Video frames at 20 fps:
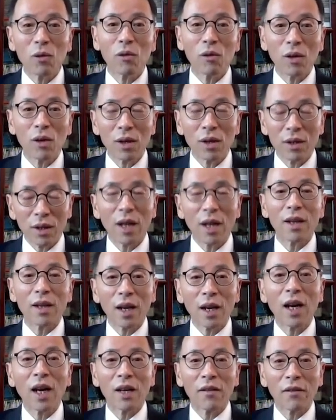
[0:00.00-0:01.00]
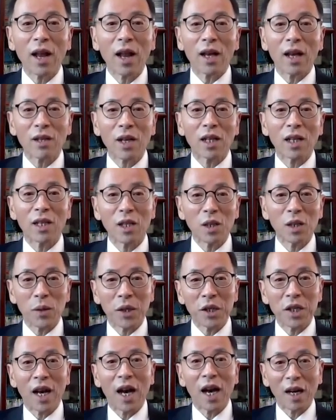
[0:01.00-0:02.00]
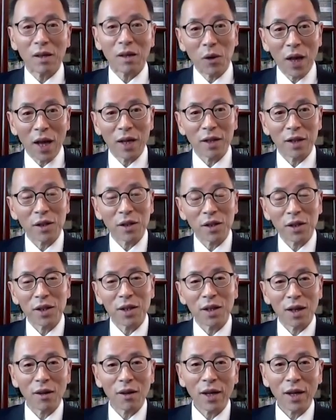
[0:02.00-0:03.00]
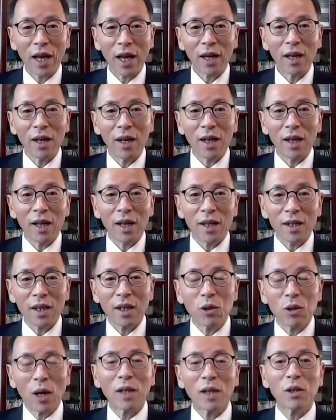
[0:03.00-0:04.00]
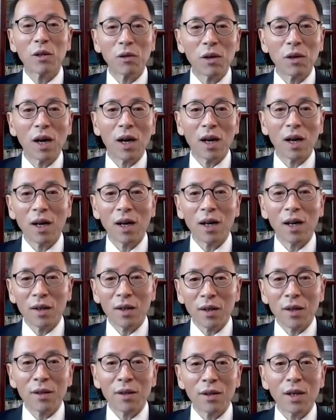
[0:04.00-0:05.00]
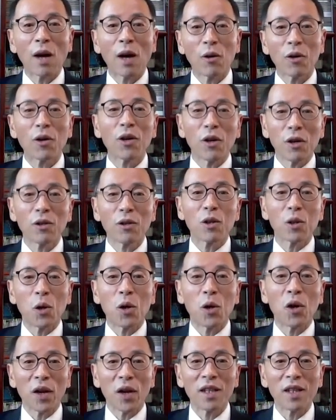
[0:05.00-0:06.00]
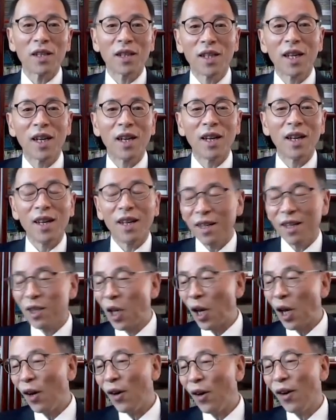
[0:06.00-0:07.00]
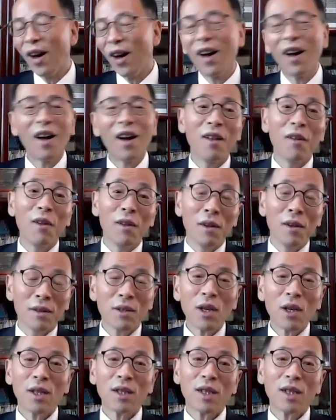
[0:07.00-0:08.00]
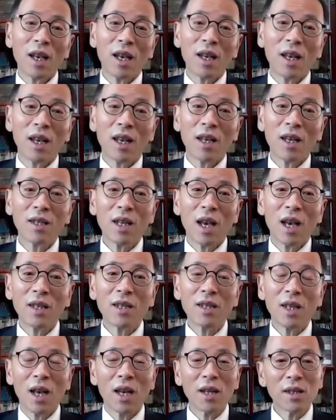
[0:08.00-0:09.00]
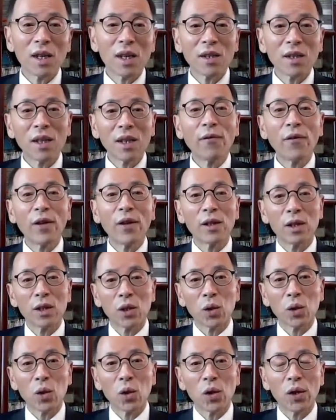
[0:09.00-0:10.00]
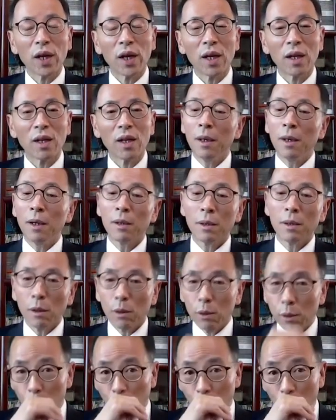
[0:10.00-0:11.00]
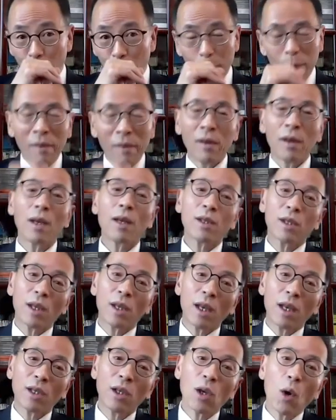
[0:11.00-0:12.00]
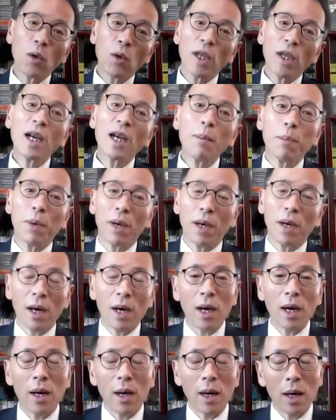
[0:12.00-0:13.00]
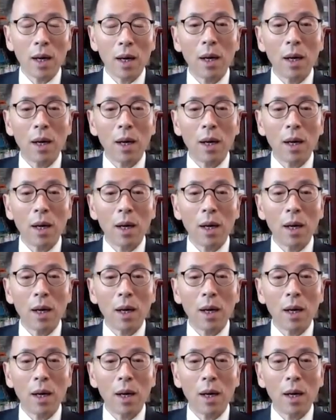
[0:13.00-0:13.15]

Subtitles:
they kind of like Chinese media outlets. Okay, they try to tell you good stories. So it's a different story. It's holding up.